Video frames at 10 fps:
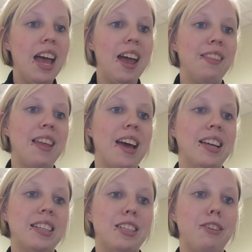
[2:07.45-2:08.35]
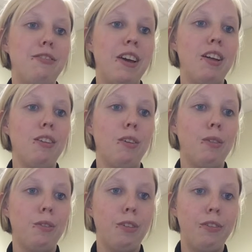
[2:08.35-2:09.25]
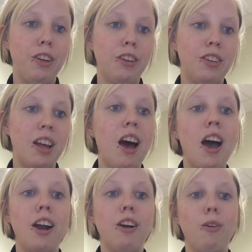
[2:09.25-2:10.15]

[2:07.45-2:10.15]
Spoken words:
and that is to fail or refuse to hire